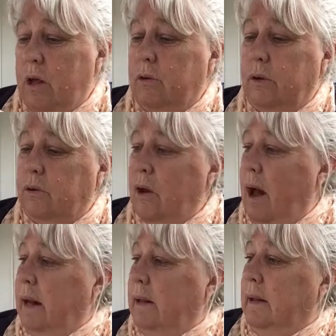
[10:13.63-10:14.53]
So it's
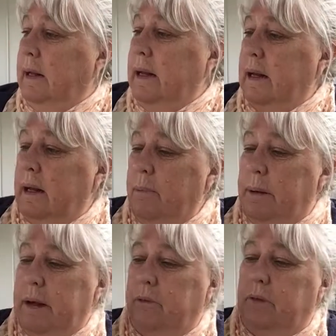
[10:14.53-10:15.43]
got a little
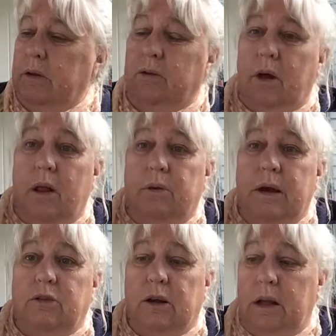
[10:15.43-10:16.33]
bit of
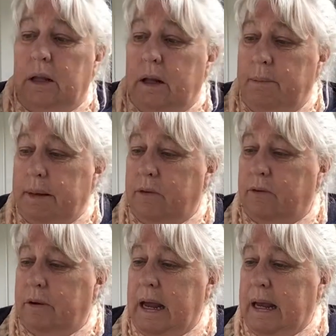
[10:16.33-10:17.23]
discoloration, a little bit of
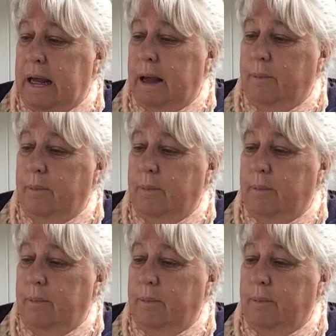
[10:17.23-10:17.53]
staining.